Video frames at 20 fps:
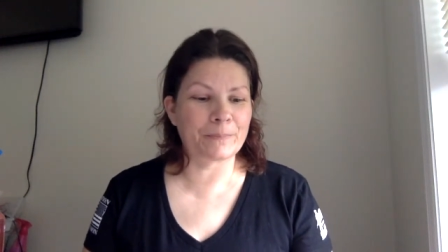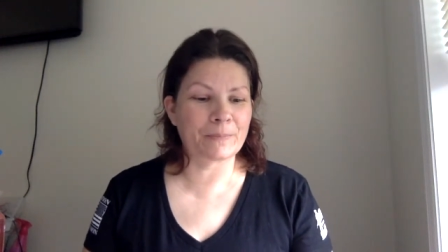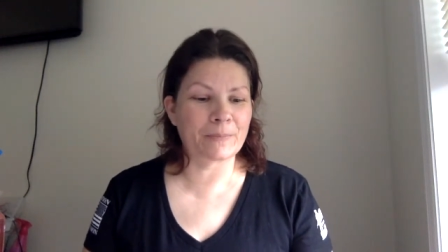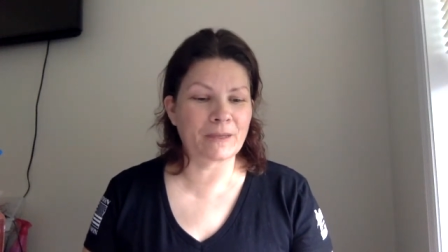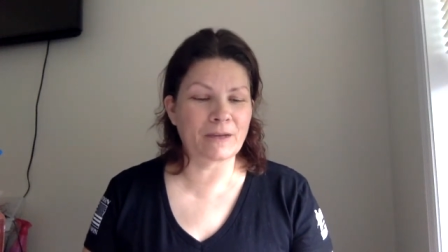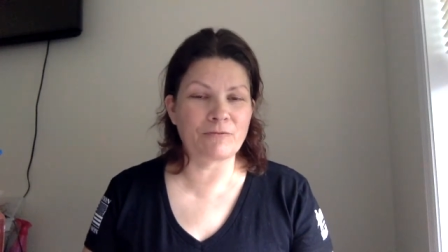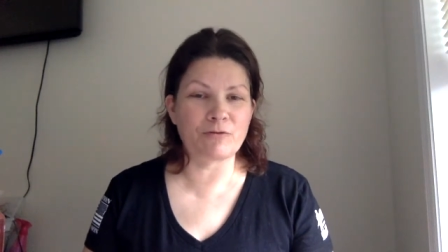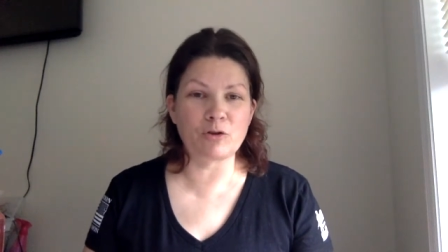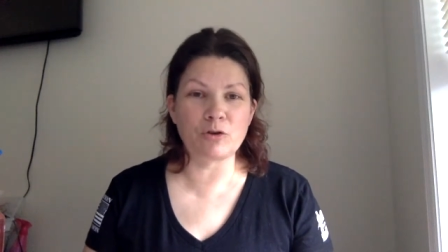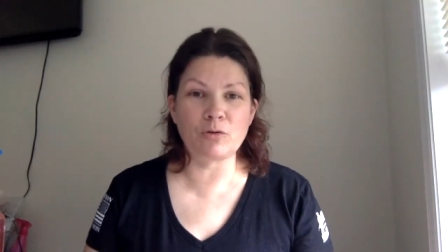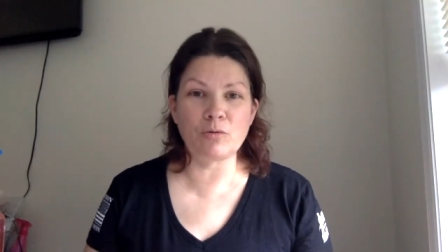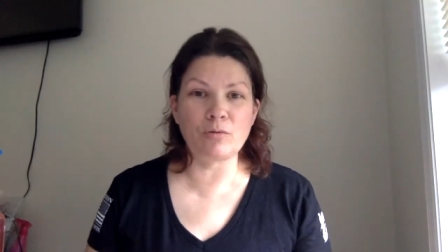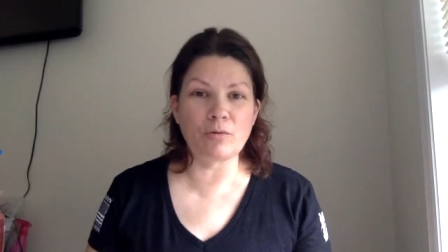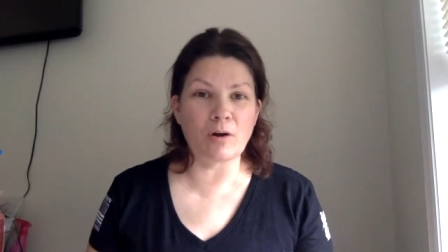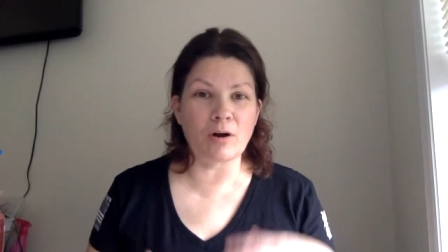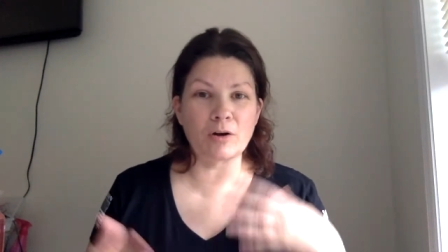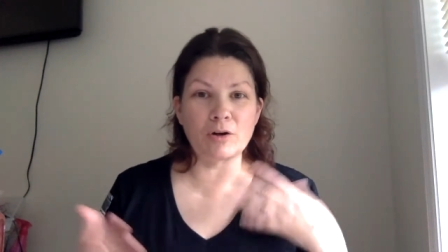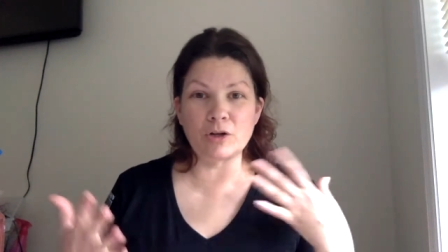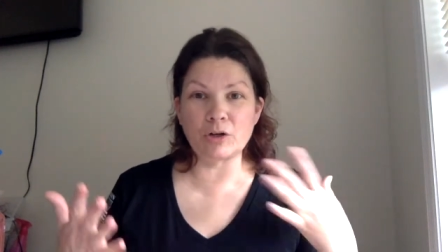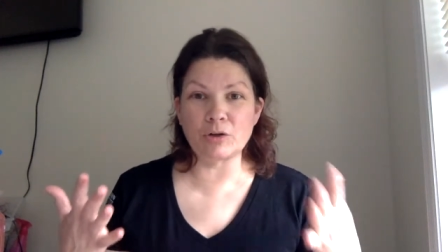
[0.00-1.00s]
If you
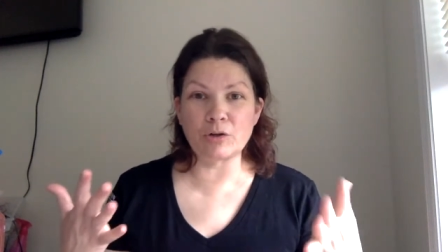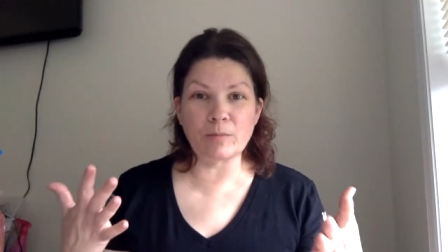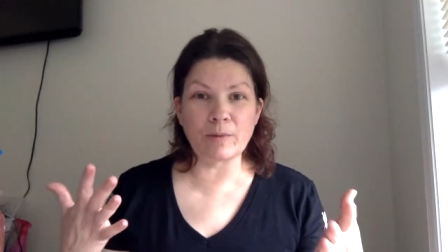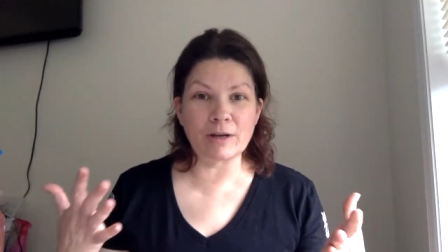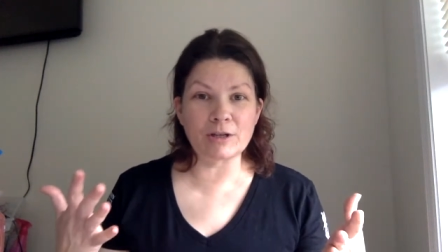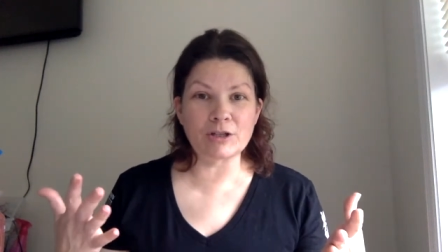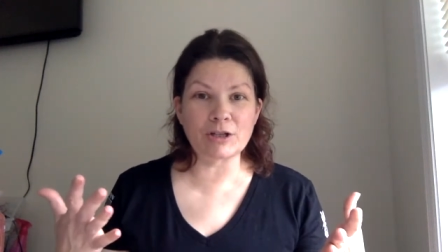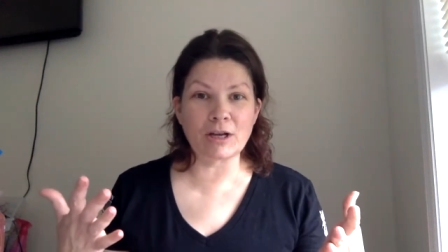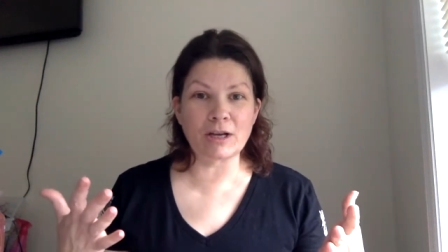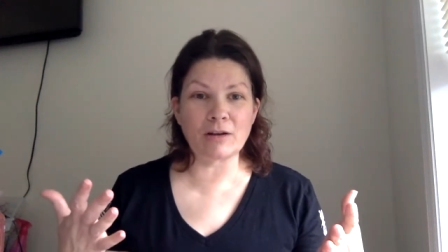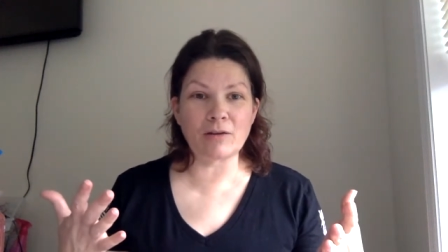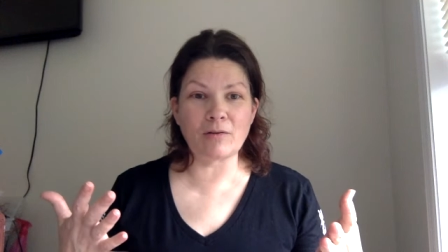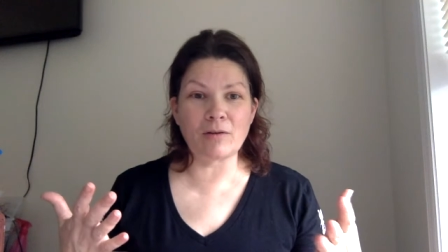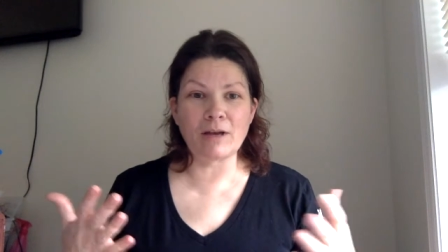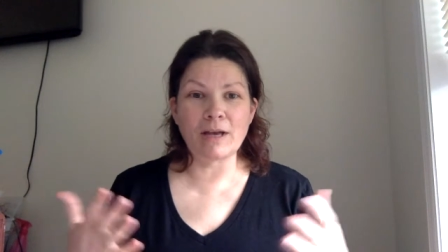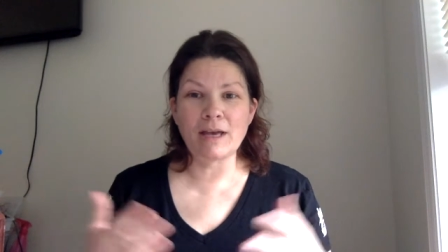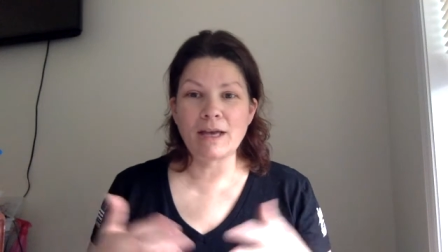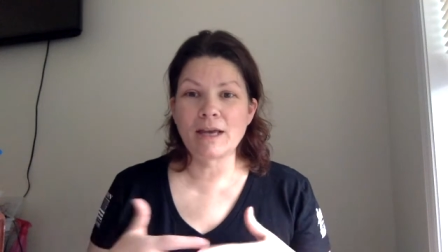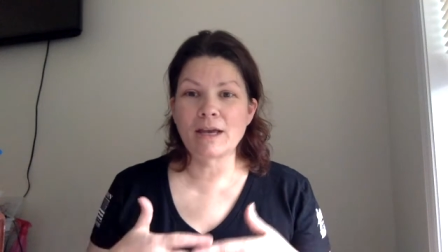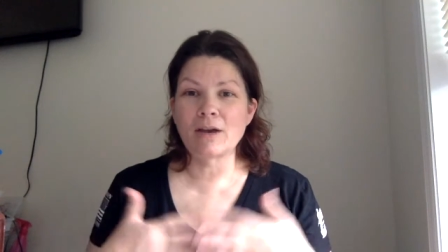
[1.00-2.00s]
are new to my channel,
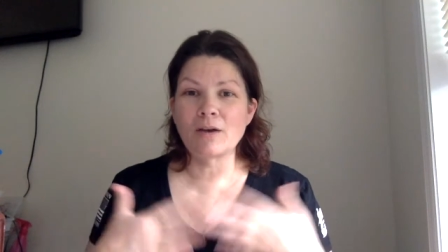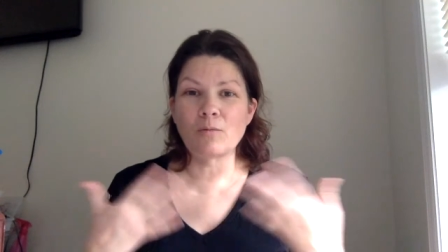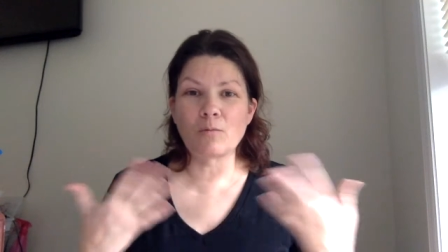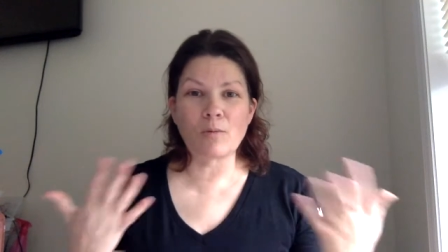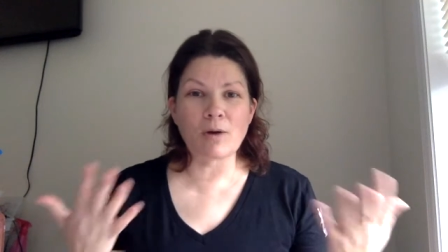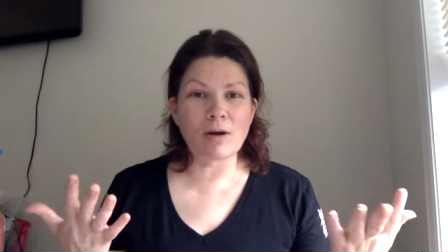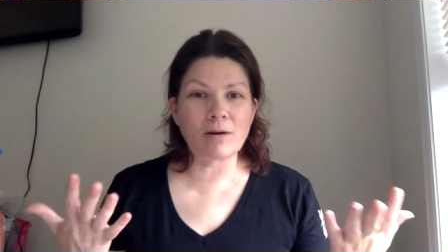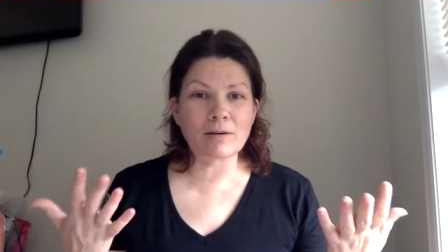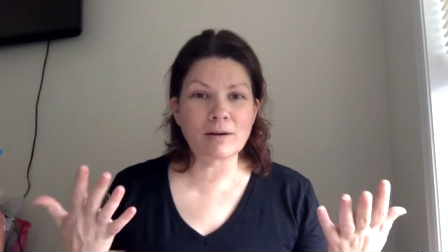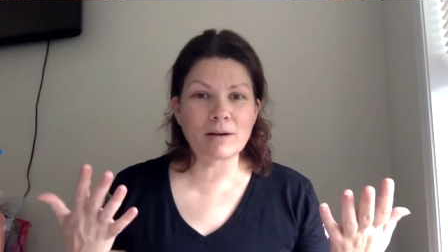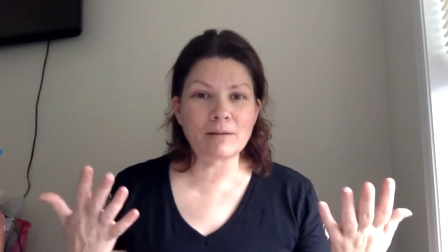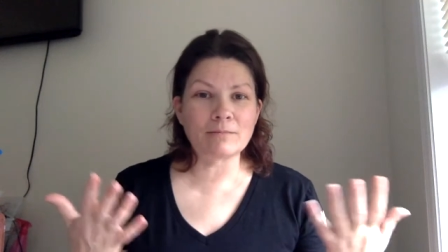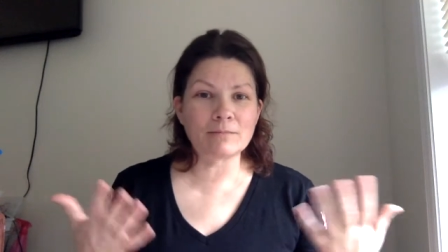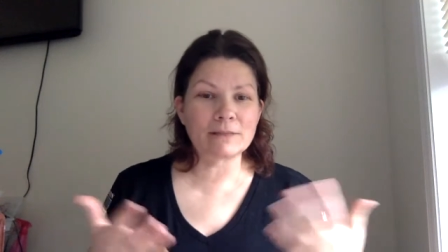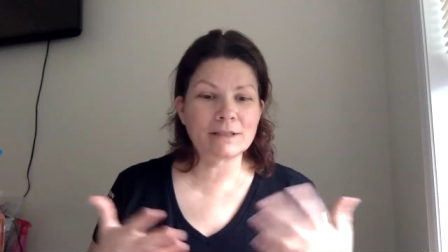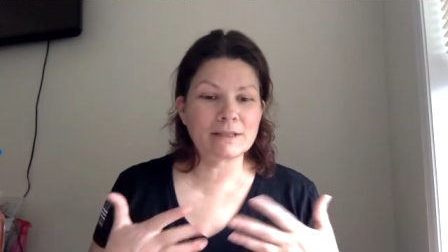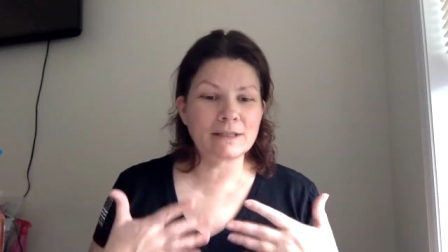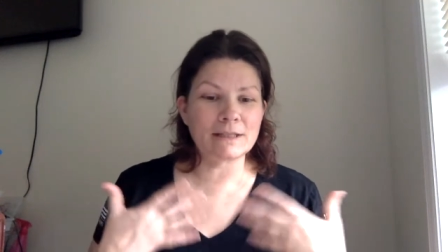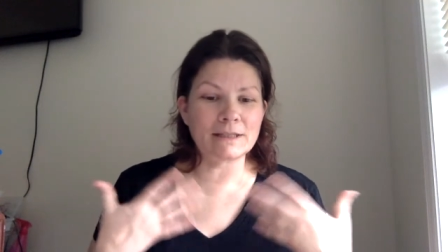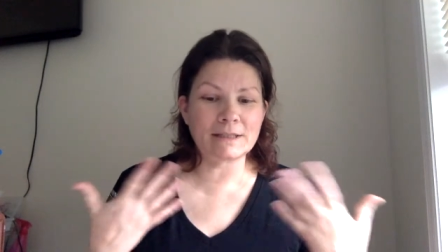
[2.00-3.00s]
welcome.
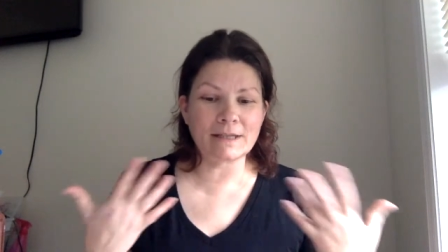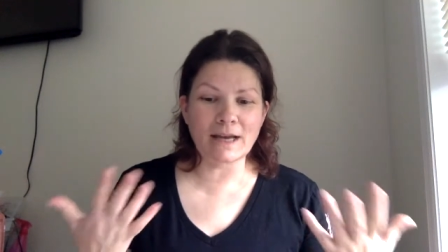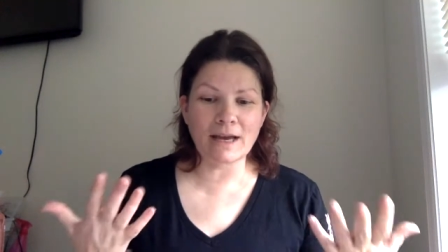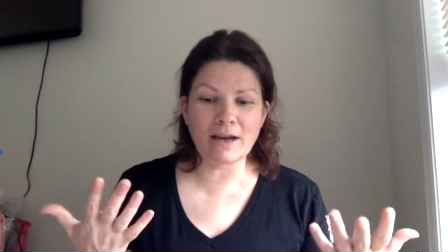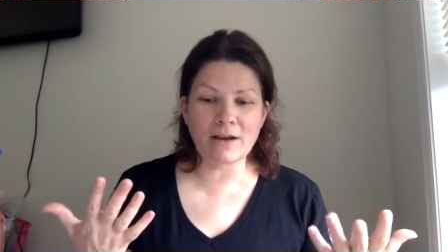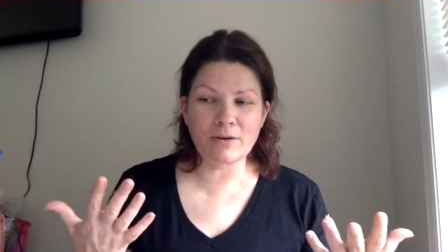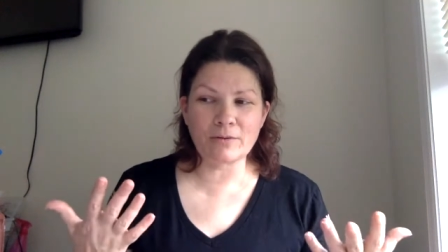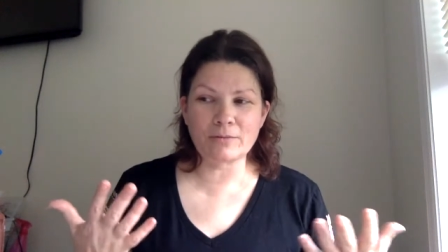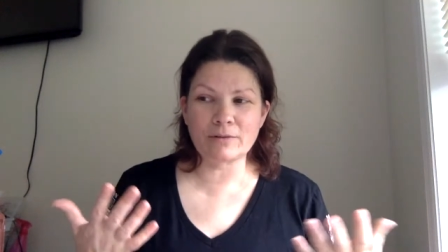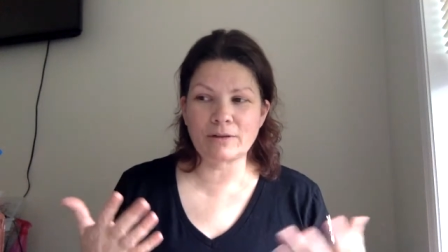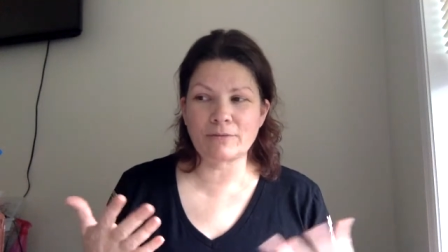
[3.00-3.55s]
Sit down.